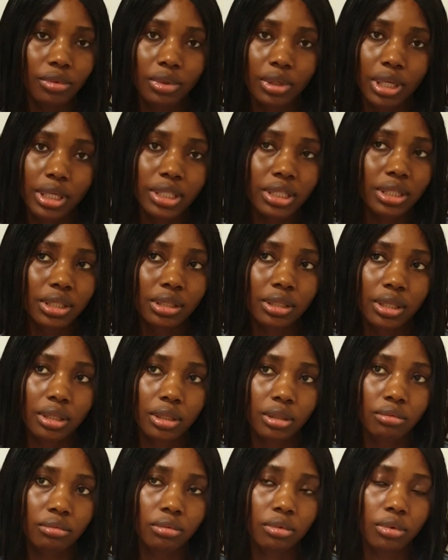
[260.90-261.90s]
let's
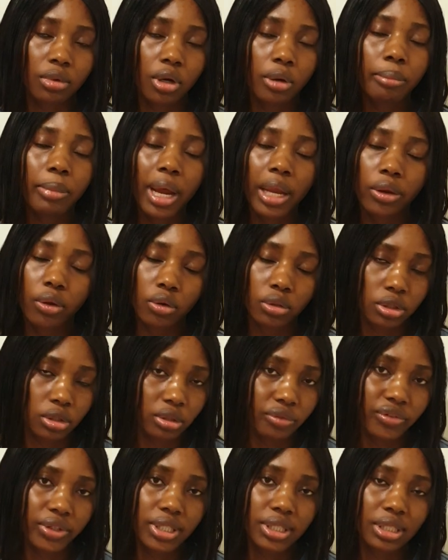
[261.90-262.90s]
combine all the
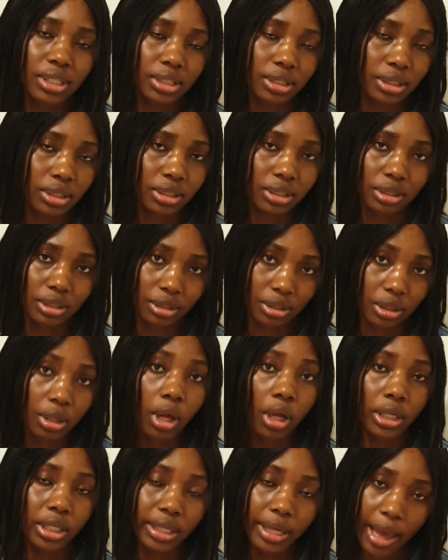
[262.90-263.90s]
universities.
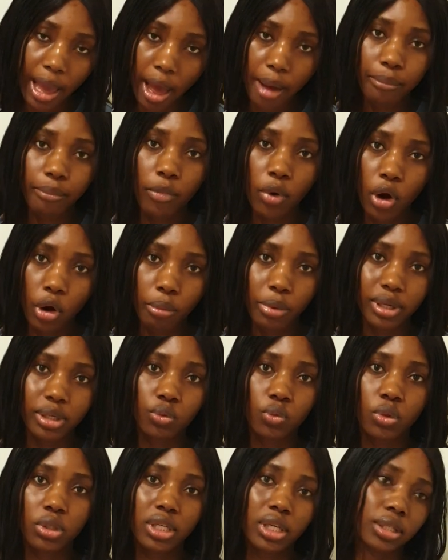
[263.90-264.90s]
There are more, but
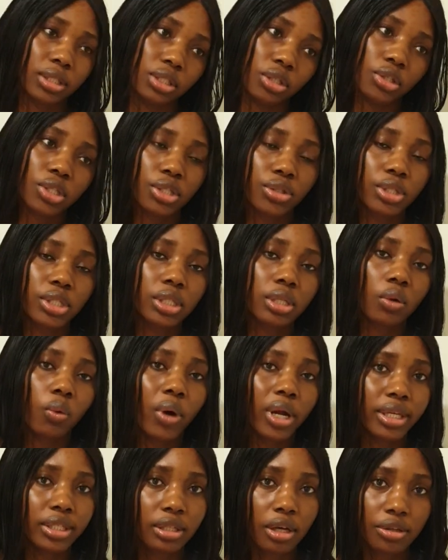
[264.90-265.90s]
we are just using
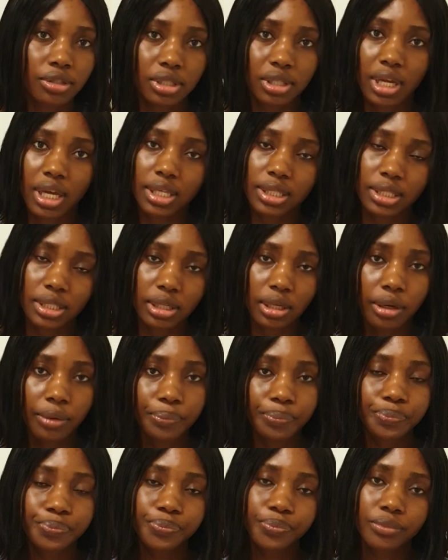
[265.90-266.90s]
1,000 as the
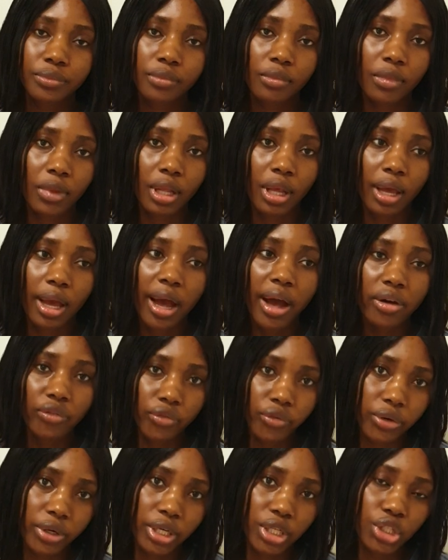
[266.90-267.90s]

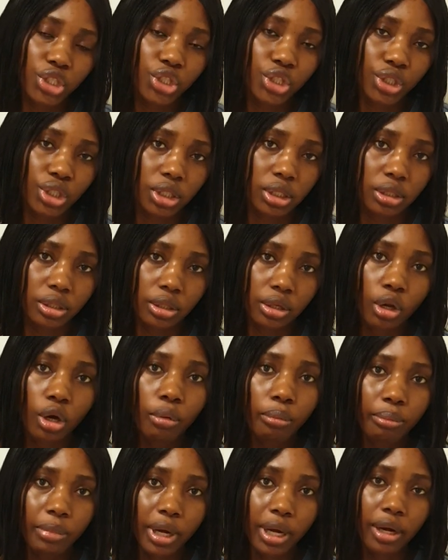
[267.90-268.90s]
average
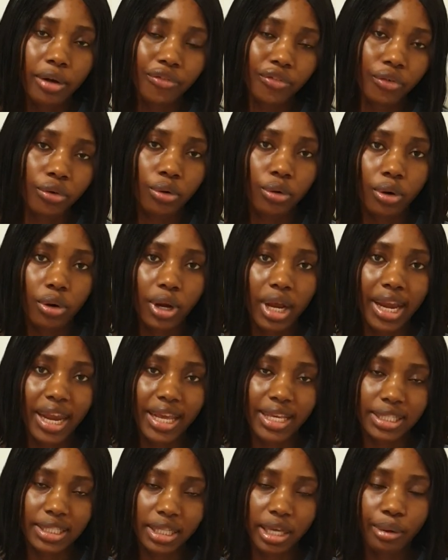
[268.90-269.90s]
number for an
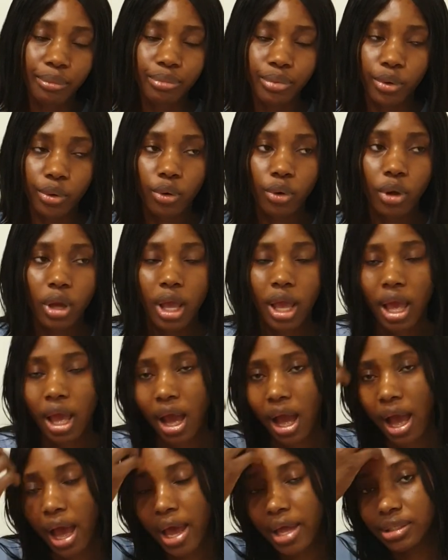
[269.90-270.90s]
example.
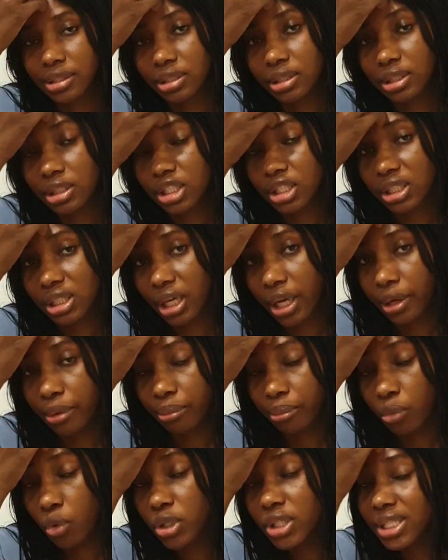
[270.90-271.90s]
And
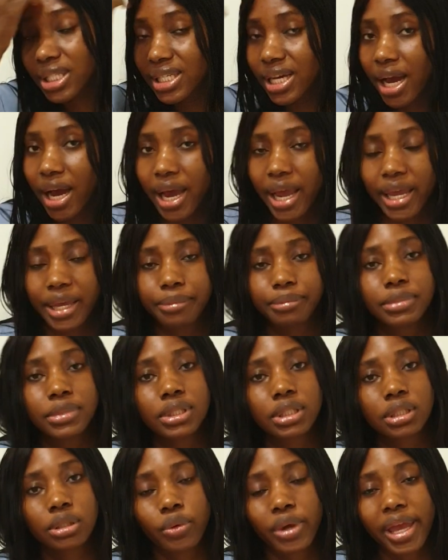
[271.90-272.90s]
most
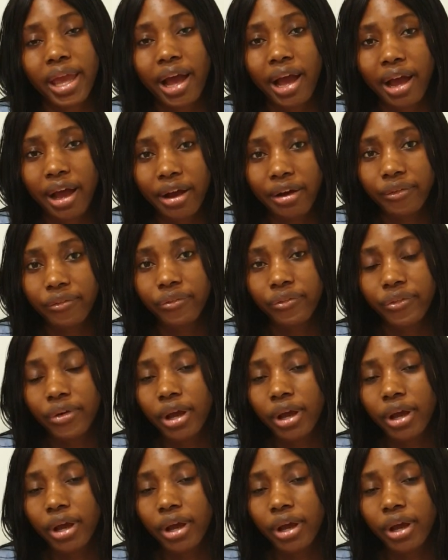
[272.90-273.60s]
times we have